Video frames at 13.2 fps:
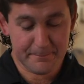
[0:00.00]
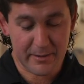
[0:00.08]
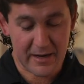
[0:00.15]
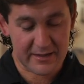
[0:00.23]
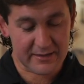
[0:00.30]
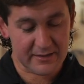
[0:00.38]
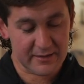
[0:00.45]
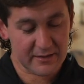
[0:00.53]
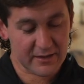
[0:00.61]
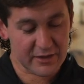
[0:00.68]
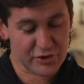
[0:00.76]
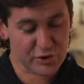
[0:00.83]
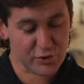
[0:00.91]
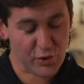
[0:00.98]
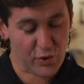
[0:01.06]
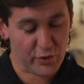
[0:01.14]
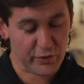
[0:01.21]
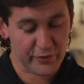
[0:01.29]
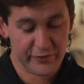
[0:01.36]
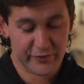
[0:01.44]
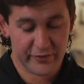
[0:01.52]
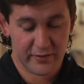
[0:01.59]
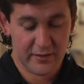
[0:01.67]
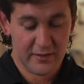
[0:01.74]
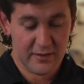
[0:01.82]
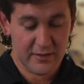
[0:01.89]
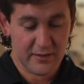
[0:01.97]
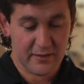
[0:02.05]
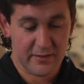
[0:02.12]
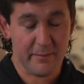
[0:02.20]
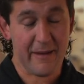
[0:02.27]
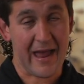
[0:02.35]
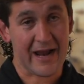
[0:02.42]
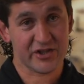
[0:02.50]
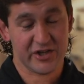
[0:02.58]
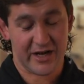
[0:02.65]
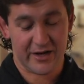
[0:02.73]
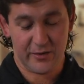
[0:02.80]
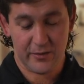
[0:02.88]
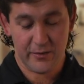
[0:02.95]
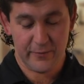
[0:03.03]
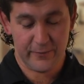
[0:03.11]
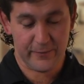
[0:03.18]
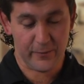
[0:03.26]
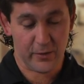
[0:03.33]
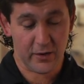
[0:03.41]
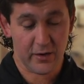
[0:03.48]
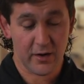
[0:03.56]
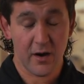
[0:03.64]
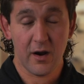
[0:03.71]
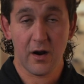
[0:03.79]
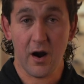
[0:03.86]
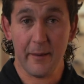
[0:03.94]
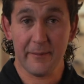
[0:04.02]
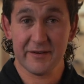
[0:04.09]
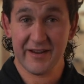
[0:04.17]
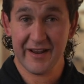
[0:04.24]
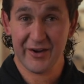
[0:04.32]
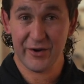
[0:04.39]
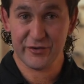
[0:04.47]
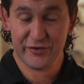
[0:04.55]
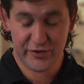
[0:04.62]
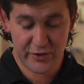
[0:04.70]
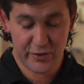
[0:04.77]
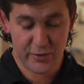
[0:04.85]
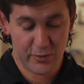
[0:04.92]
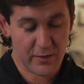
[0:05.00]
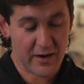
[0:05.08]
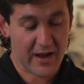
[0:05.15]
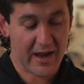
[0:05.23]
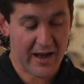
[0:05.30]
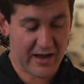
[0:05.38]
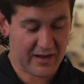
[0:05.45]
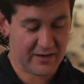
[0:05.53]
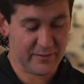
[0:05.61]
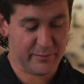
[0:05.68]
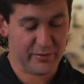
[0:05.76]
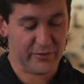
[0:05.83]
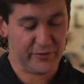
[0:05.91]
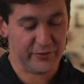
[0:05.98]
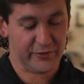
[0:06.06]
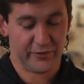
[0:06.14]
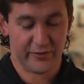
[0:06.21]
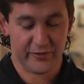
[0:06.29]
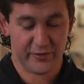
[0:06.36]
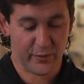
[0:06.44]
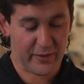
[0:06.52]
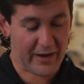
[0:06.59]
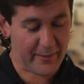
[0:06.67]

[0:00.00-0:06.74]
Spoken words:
button controls the back channel for commentator 2 and the producers. And so when